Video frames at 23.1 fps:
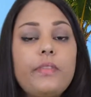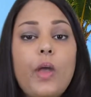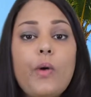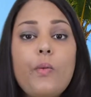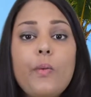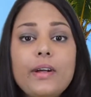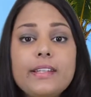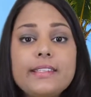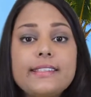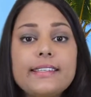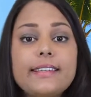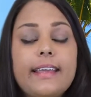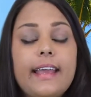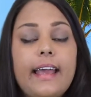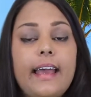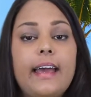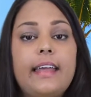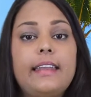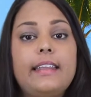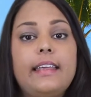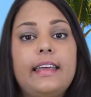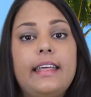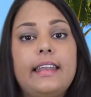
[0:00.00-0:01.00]
Once
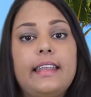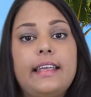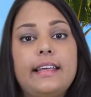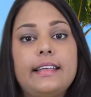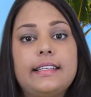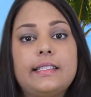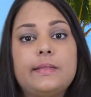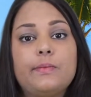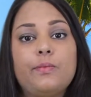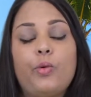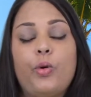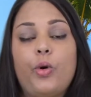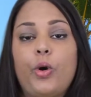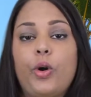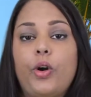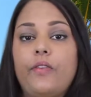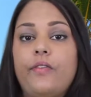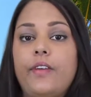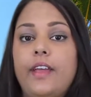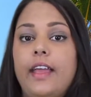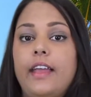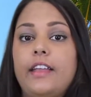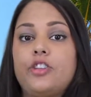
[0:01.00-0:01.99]
again, it is more
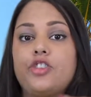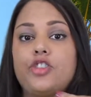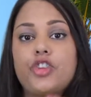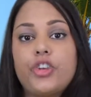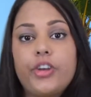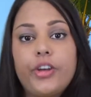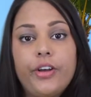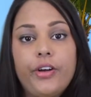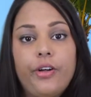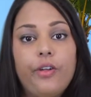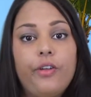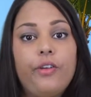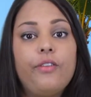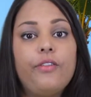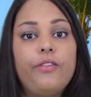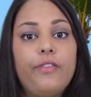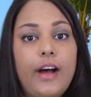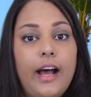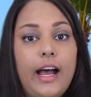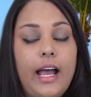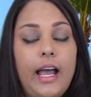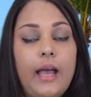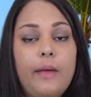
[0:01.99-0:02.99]
of a chill
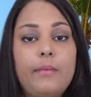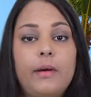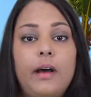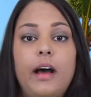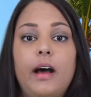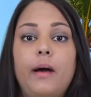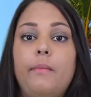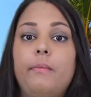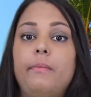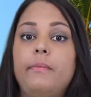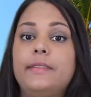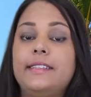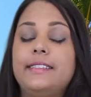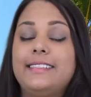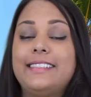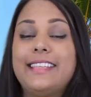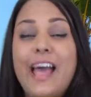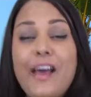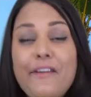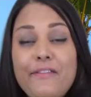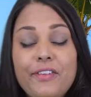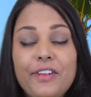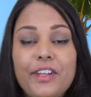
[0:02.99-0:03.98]
vibe,
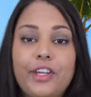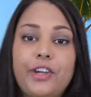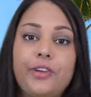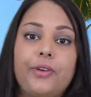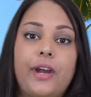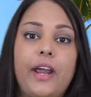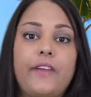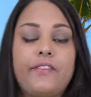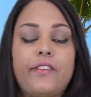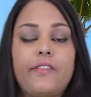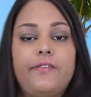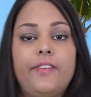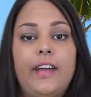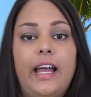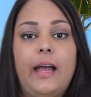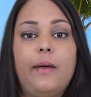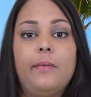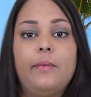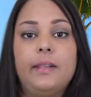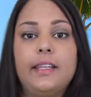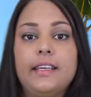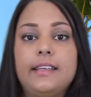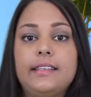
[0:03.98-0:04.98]
definitely great for
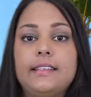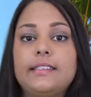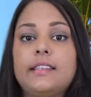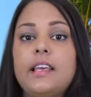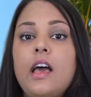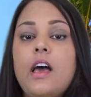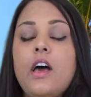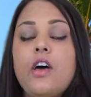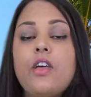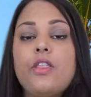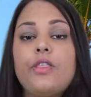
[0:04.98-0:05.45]
families.